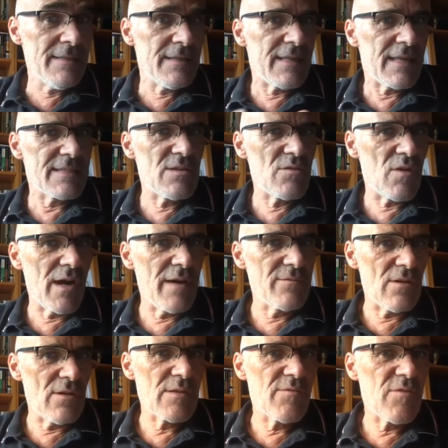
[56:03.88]
it has derived
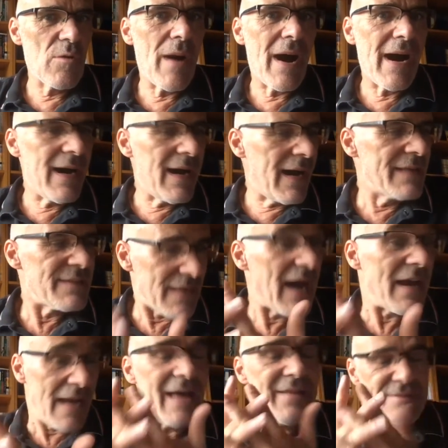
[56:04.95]
also from, and,
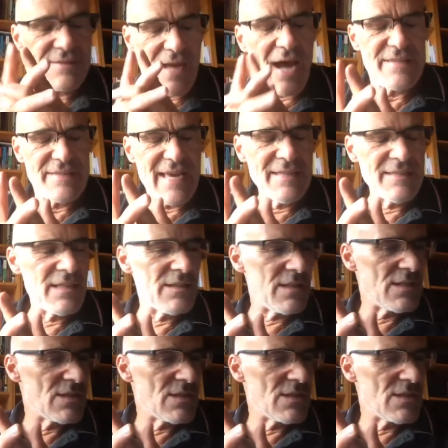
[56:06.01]
and identity,